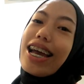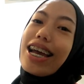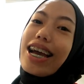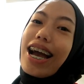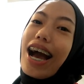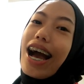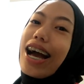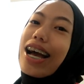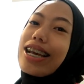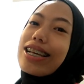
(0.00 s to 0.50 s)
Hey
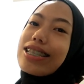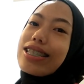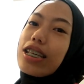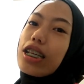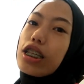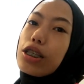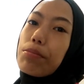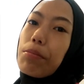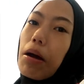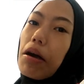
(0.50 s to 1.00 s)
guys,
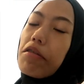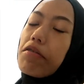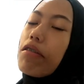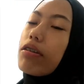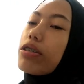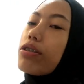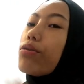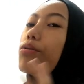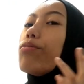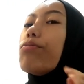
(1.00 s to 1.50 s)
it's my
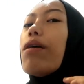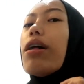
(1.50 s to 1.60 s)
Fadzli.